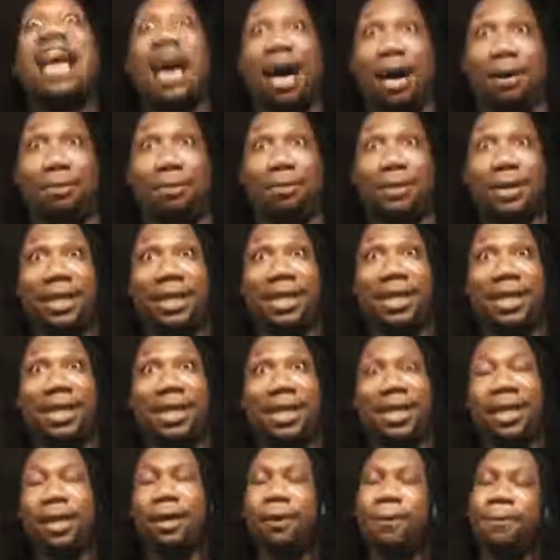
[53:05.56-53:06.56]
up.
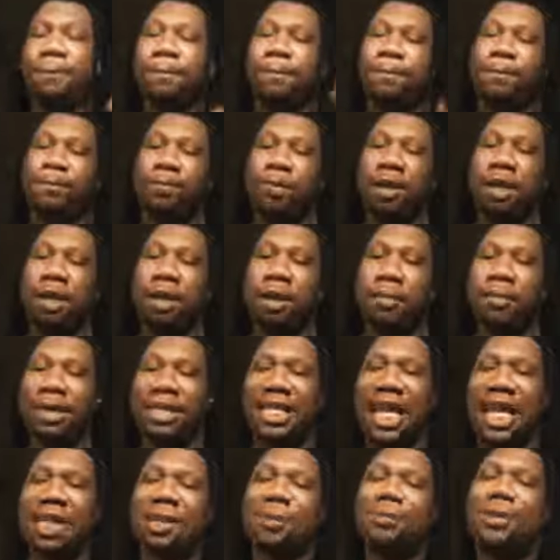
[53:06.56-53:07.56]

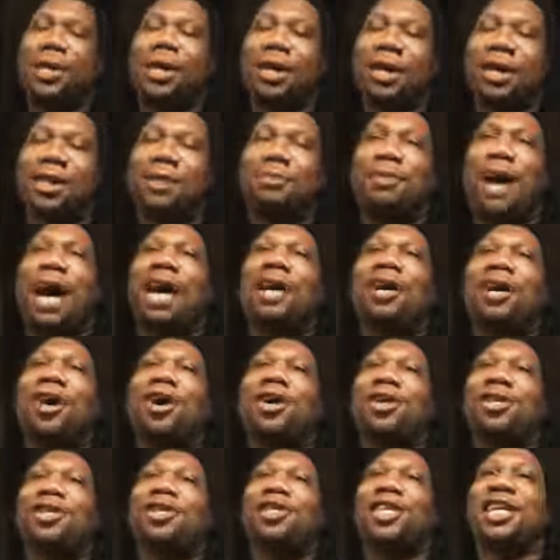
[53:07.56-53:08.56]
But that's because my
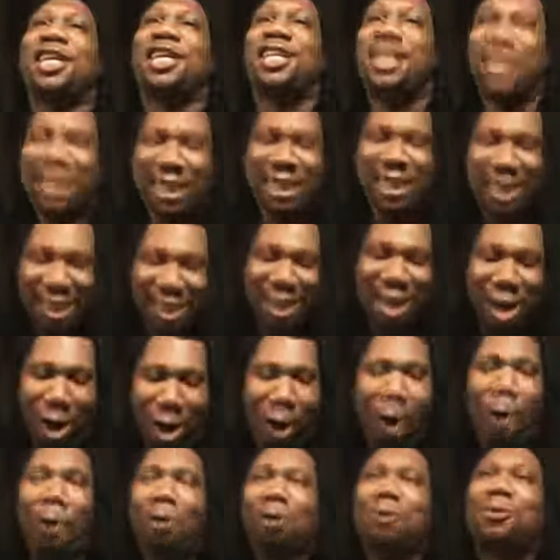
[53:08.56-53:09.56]
culture
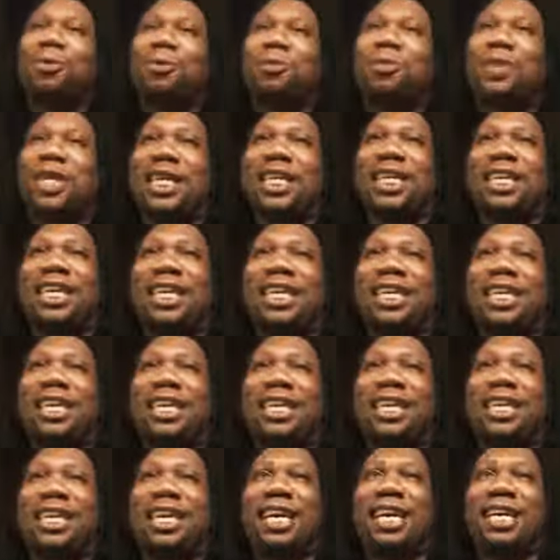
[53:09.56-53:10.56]
holds me.
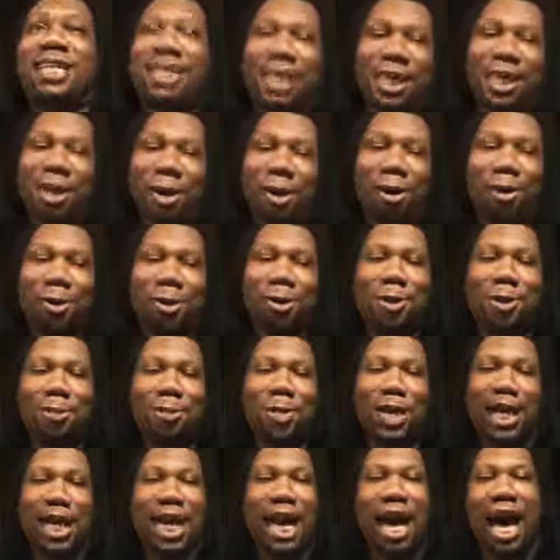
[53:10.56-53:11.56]
It, it holds
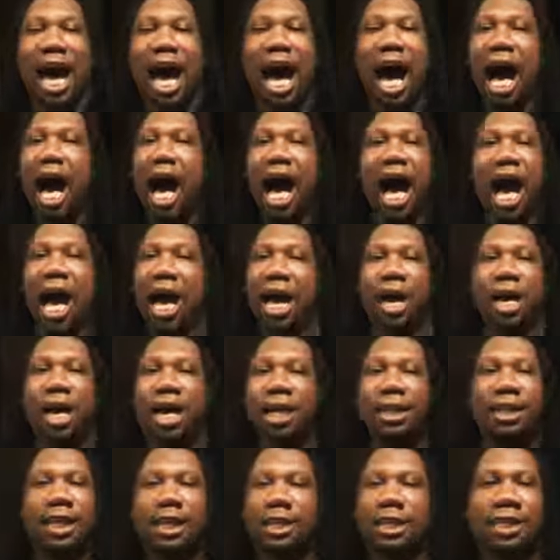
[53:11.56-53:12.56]
me.
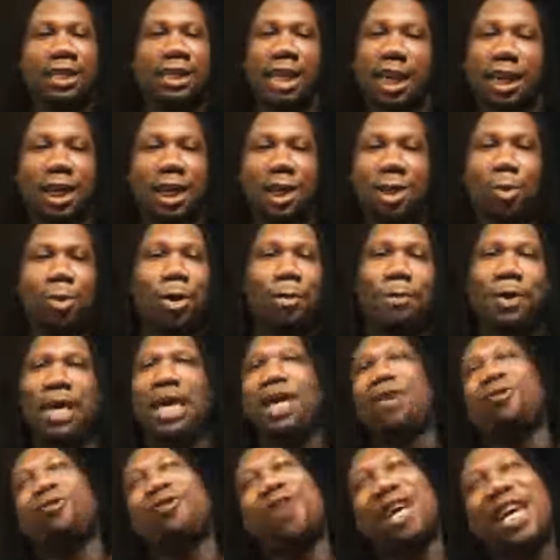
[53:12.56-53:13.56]
This is nothing to do with
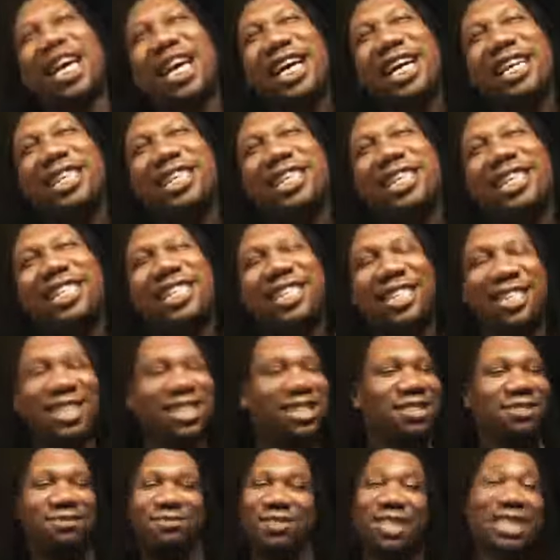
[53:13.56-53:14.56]
being rich
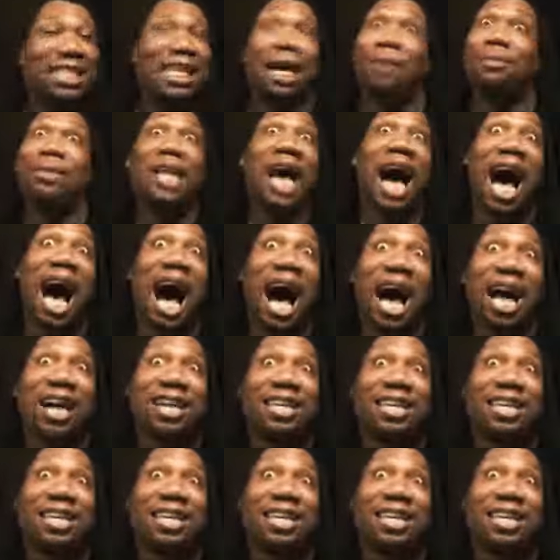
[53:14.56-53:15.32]
because I'm not.